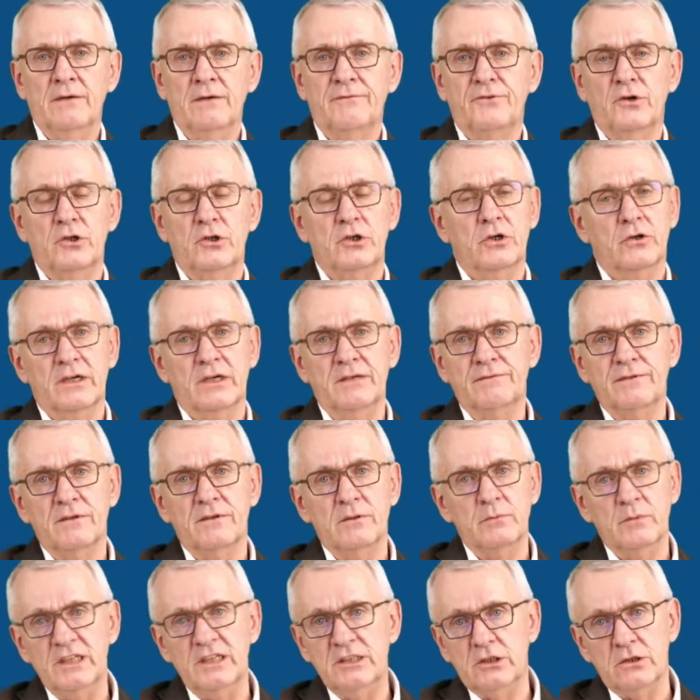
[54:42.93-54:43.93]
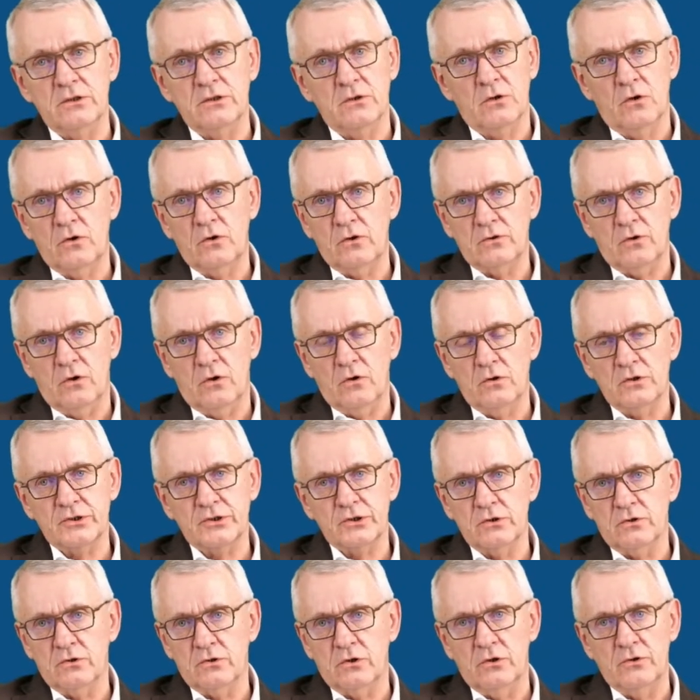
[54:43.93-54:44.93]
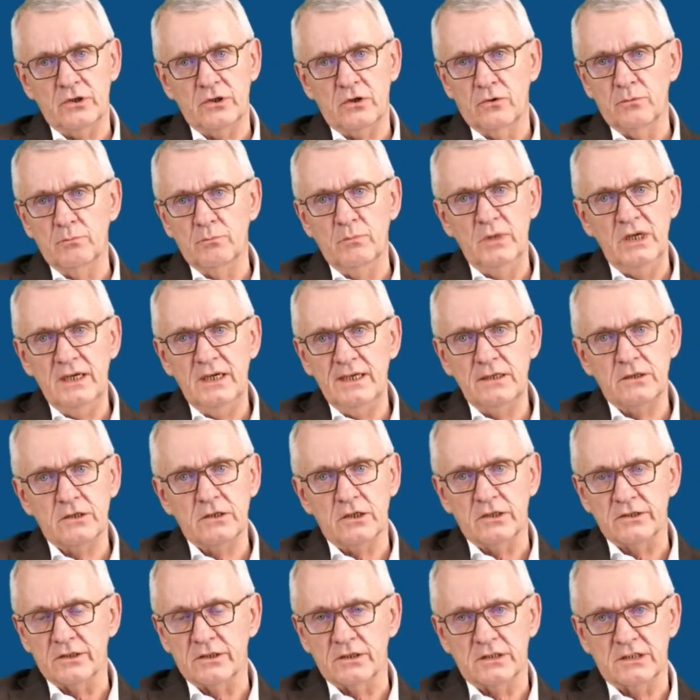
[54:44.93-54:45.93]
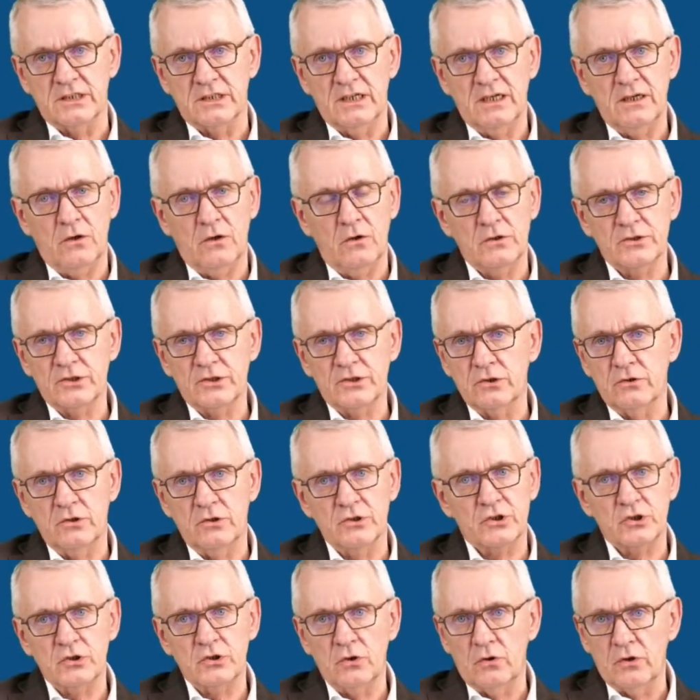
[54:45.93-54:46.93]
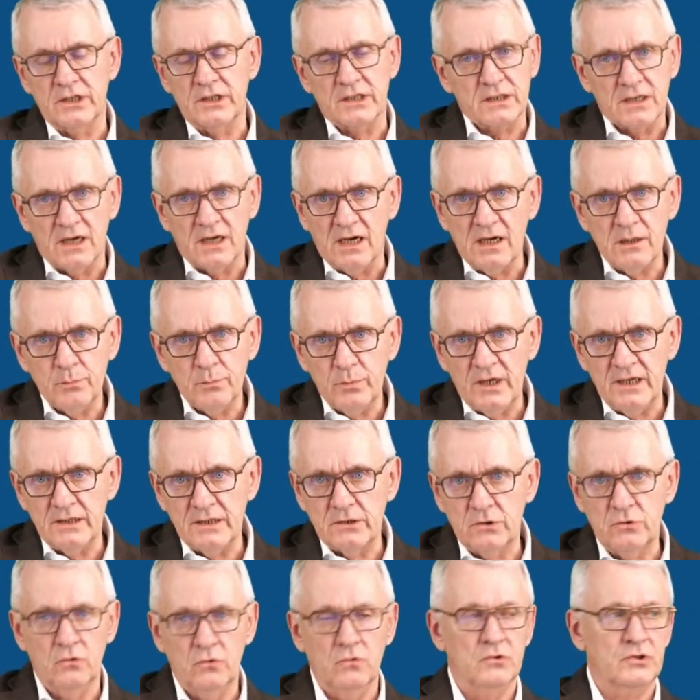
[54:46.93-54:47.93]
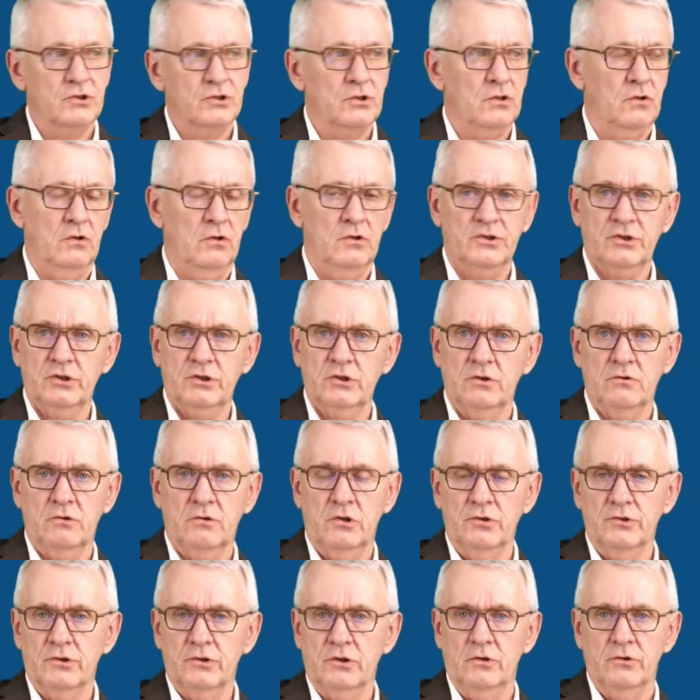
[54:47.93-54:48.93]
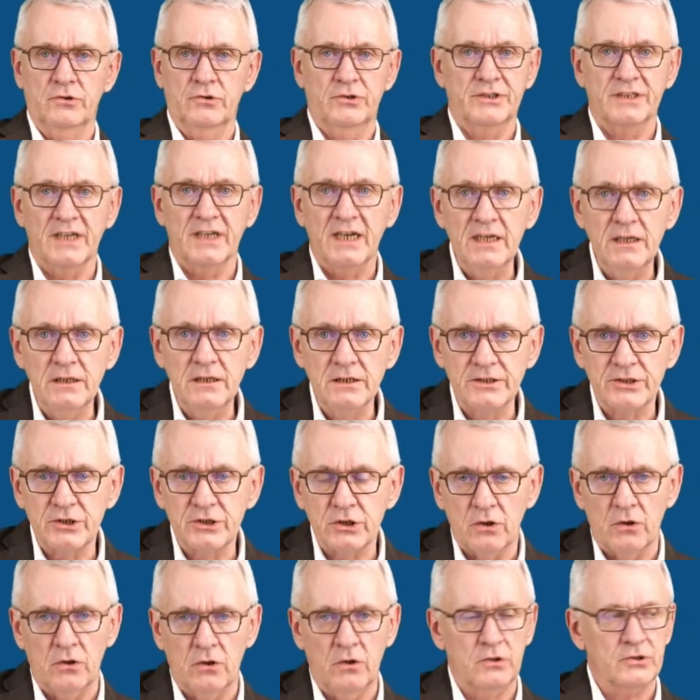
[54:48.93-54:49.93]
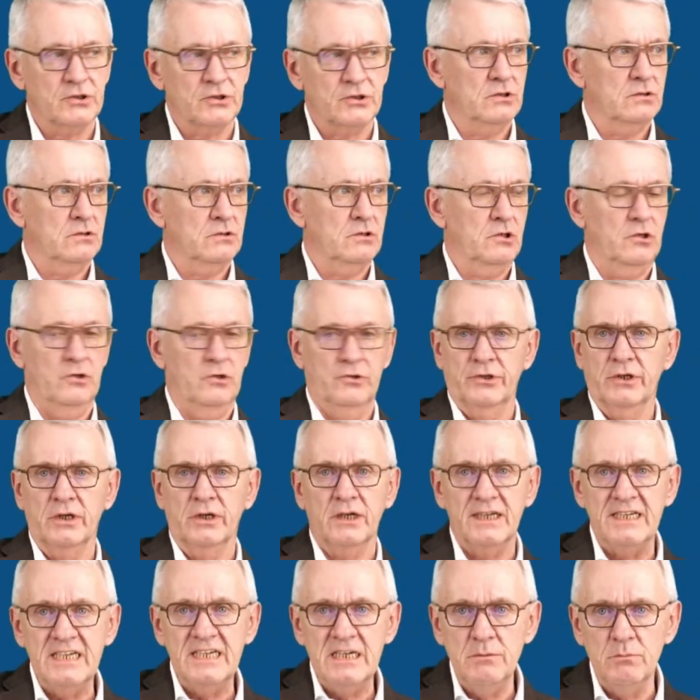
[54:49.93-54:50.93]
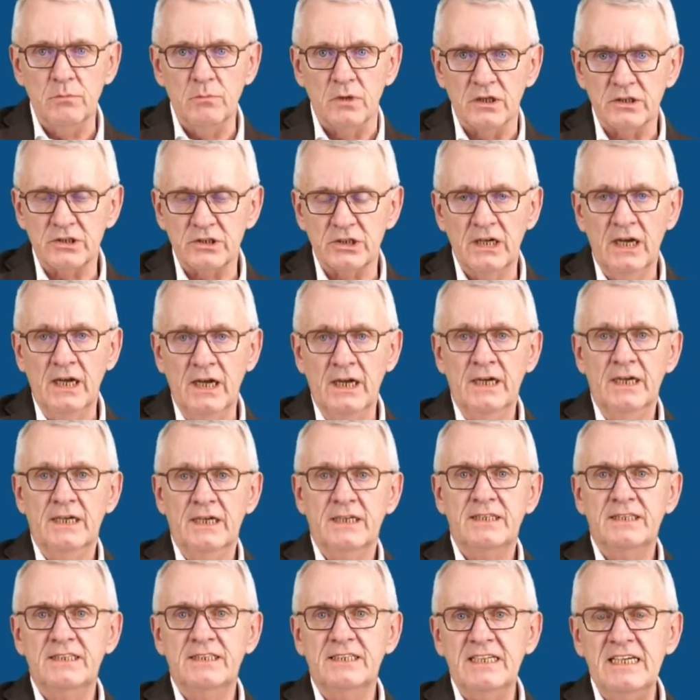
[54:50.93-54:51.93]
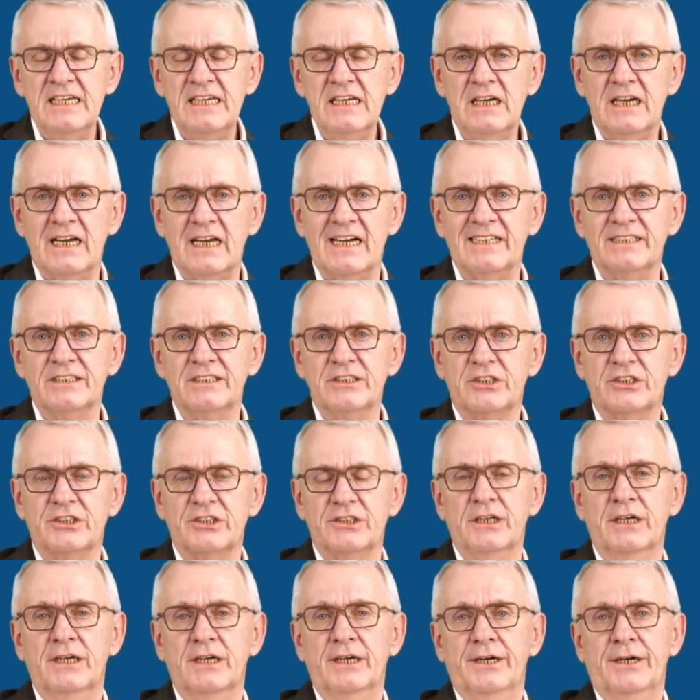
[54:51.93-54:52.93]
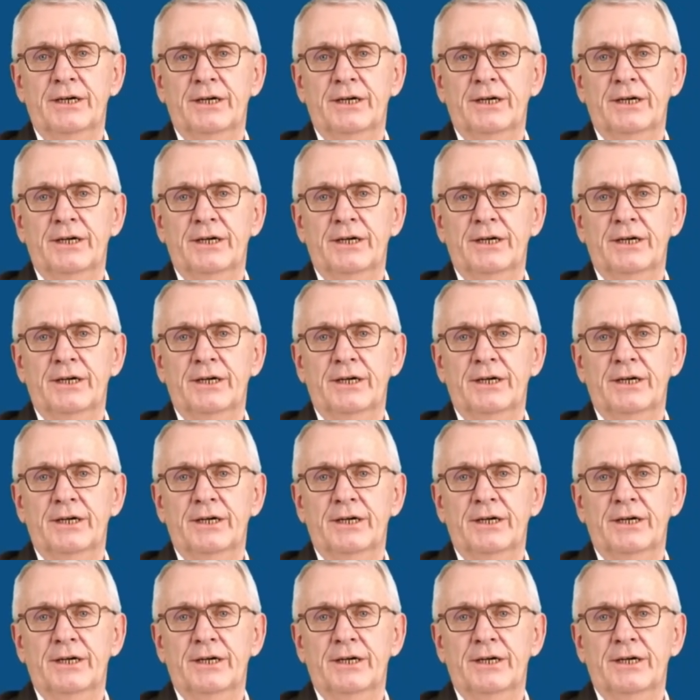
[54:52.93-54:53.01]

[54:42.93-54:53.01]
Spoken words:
For your information, also on milling cutters, also on solid carbide tools, also on drills, also on reamers, T-lands,